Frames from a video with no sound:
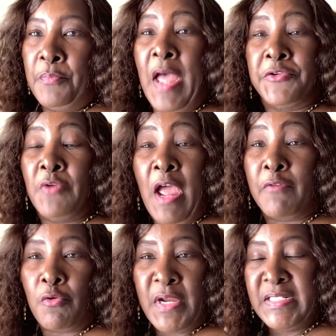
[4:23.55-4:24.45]
do have a
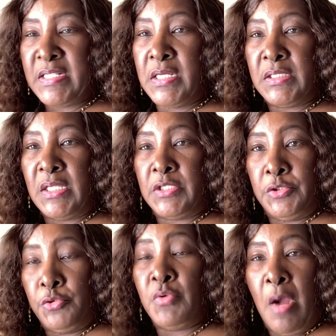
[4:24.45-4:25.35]
grandson that
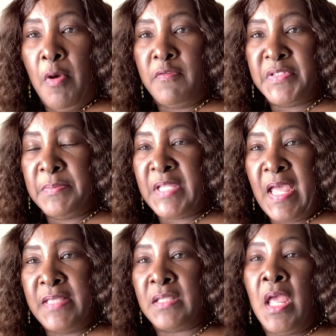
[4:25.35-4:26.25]
do come over sometimes.